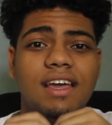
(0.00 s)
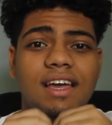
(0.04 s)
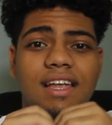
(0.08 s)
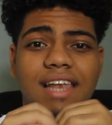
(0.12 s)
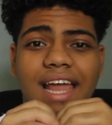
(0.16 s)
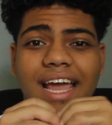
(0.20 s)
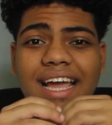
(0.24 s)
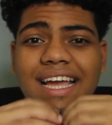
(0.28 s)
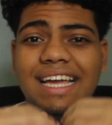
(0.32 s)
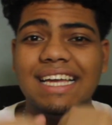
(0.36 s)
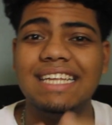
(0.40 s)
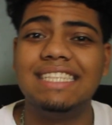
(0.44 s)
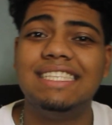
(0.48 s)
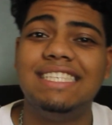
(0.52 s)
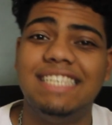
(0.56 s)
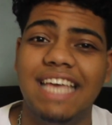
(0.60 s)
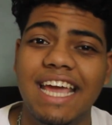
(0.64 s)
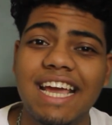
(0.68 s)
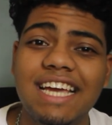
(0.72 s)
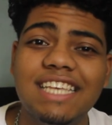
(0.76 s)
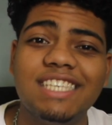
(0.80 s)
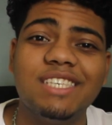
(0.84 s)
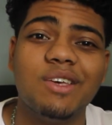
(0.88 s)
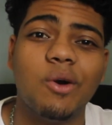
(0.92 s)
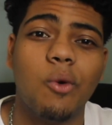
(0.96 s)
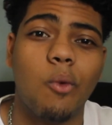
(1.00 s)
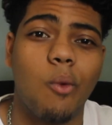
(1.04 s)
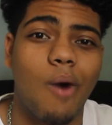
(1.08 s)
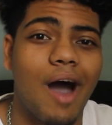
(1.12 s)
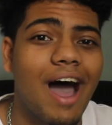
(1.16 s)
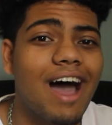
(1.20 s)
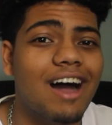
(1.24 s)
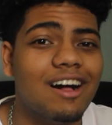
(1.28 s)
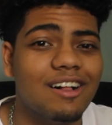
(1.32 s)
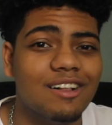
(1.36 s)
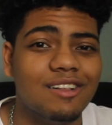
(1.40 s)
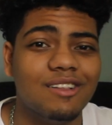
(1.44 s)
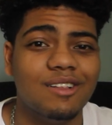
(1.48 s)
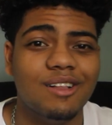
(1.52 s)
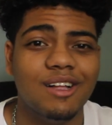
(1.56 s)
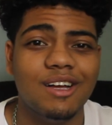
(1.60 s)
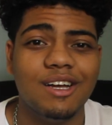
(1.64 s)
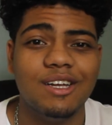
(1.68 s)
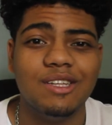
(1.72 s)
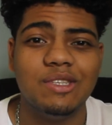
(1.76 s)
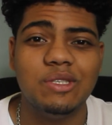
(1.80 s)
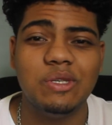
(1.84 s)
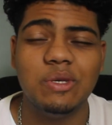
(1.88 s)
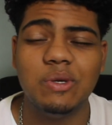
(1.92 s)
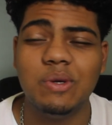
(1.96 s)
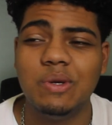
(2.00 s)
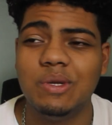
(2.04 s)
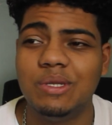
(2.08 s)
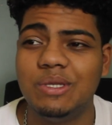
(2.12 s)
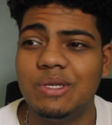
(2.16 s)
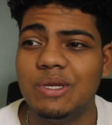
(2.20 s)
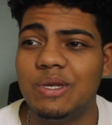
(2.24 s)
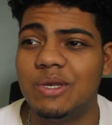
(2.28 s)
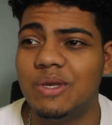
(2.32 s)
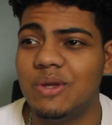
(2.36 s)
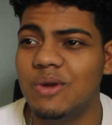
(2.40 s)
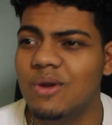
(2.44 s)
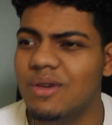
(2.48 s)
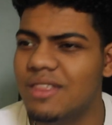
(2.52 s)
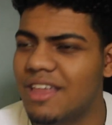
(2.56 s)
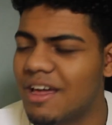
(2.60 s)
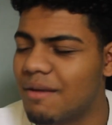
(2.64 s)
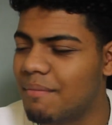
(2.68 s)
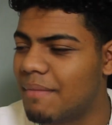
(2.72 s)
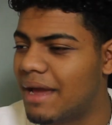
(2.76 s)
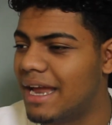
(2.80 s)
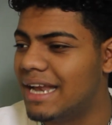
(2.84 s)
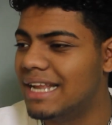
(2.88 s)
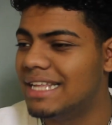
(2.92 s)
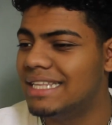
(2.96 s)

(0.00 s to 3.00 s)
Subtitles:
like it takes a while to do that, man.